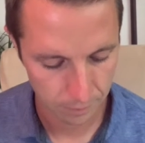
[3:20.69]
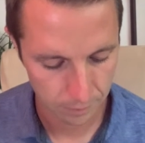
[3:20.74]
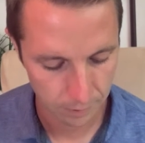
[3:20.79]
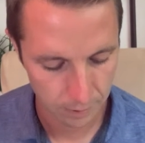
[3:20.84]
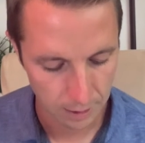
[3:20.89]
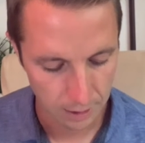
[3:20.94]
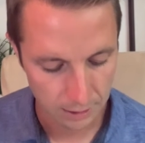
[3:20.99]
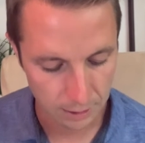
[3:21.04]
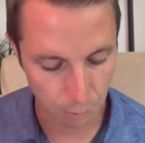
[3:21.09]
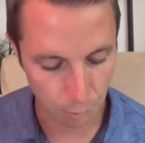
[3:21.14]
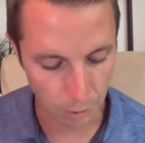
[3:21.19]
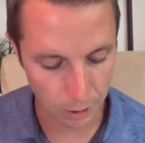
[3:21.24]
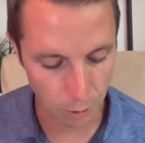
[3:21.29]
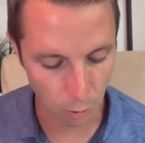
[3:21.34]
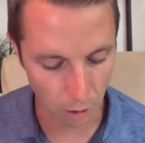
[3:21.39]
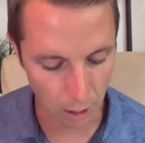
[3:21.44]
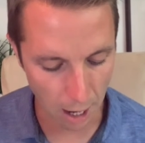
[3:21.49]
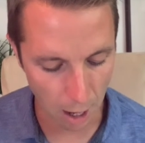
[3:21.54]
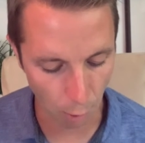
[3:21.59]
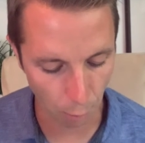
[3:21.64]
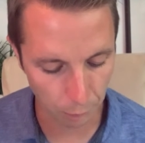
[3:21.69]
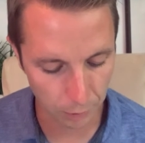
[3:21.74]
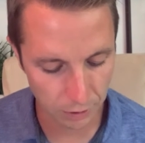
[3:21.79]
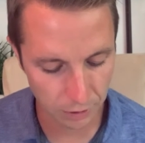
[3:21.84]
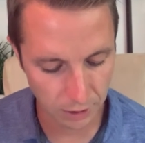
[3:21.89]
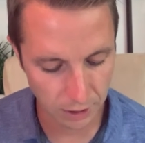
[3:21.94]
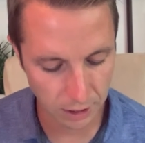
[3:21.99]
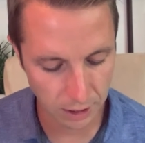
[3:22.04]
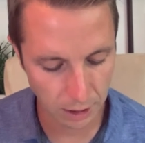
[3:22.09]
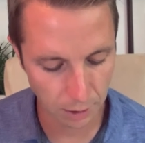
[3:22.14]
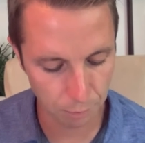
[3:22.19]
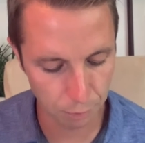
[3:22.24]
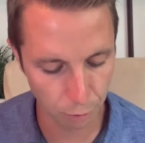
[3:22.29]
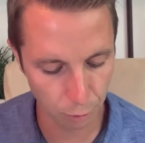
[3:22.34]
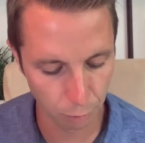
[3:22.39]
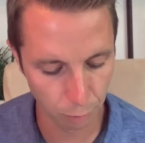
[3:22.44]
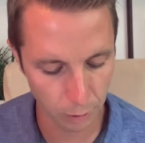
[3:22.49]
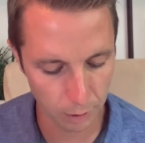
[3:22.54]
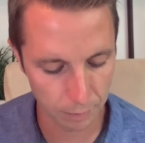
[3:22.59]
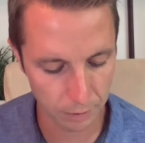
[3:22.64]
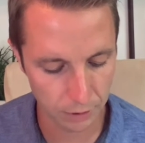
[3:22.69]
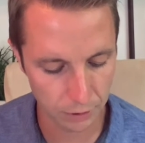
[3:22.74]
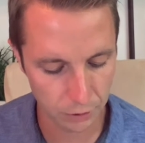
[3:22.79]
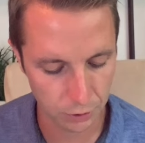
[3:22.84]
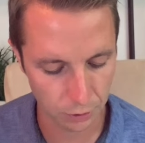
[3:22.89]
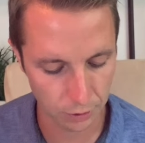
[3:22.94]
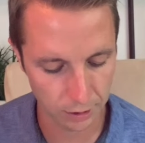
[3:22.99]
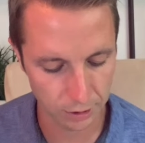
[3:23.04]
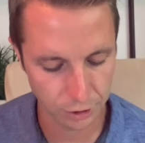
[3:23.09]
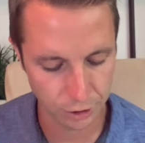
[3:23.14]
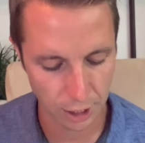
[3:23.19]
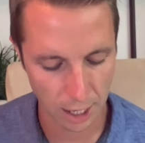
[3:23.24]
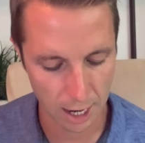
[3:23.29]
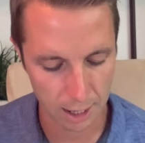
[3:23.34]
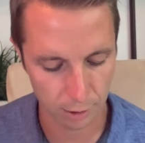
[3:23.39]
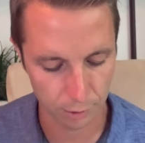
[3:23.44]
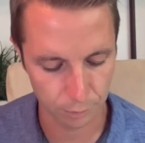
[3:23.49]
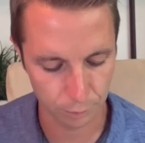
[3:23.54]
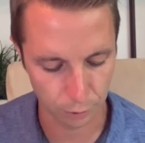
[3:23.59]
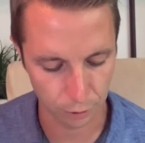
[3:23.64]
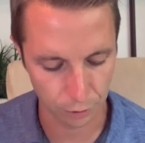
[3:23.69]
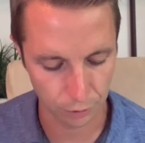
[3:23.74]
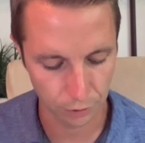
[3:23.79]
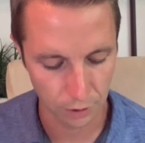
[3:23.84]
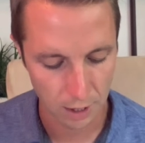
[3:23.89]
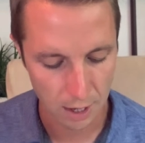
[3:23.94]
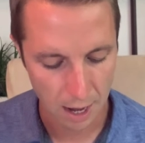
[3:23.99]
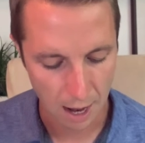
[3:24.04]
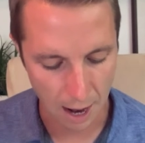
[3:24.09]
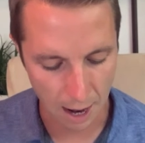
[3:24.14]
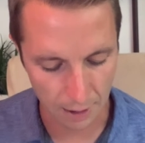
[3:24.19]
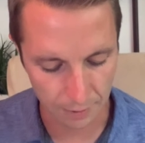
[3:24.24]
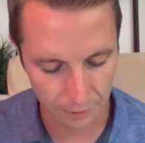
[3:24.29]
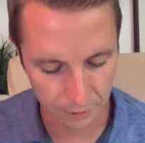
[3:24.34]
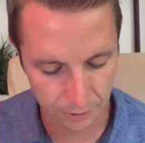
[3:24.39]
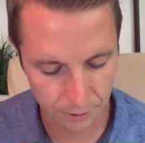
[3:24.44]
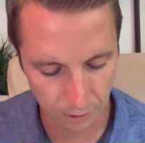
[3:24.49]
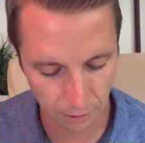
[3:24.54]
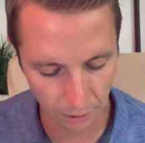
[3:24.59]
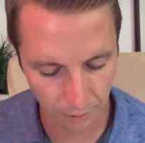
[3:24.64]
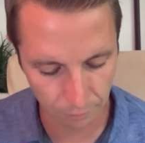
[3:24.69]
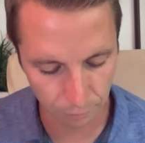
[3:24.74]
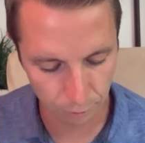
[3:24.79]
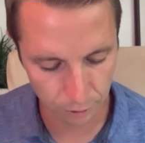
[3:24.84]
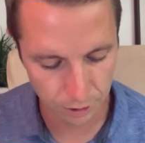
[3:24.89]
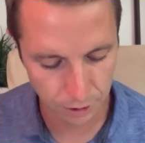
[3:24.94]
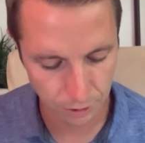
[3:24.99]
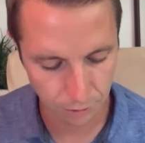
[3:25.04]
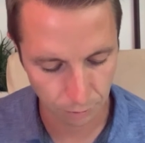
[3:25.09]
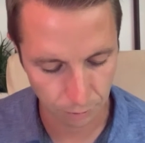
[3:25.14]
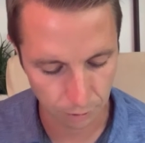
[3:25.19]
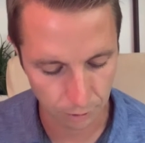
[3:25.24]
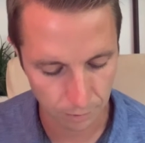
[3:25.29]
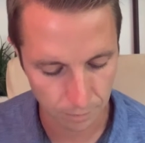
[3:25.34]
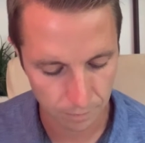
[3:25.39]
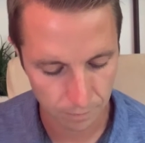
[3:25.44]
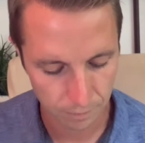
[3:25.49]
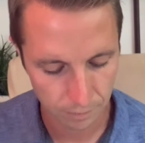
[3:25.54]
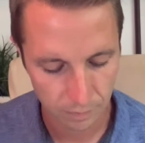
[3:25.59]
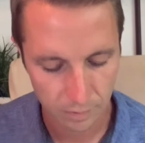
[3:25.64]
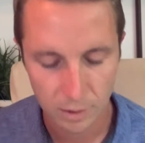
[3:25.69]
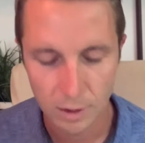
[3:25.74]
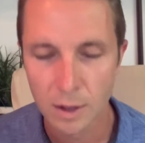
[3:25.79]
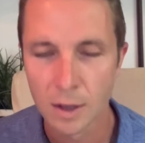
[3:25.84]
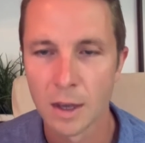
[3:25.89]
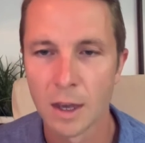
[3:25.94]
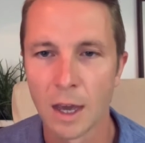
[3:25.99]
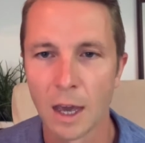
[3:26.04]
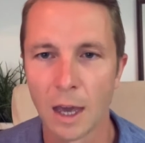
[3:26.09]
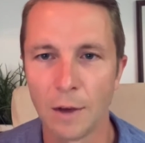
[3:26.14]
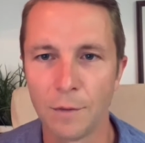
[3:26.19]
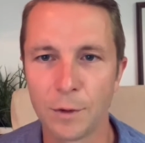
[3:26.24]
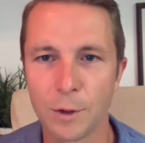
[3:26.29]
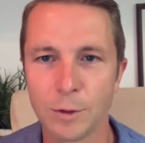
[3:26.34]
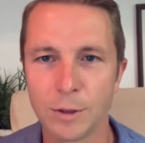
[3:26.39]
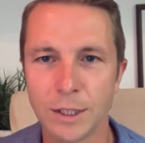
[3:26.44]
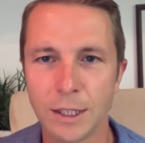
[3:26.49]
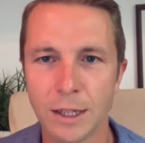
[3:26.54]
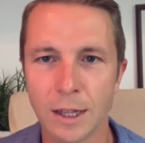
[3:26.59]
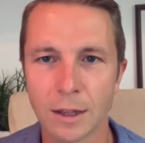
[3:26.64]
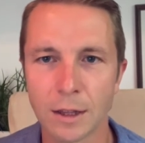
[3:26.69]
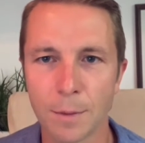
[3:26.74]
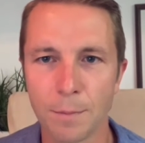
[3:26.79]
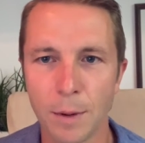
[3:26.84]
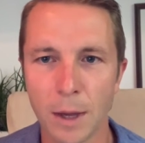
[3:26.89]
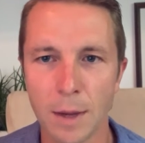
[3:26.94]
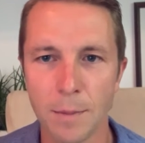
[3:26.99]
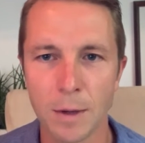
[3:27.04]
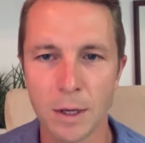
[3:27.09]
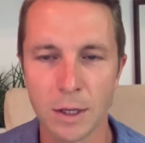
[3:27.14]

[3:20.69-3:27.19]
He said, when you are helping the Hebrew women during childbirth on the delivery stool, if you see that the baby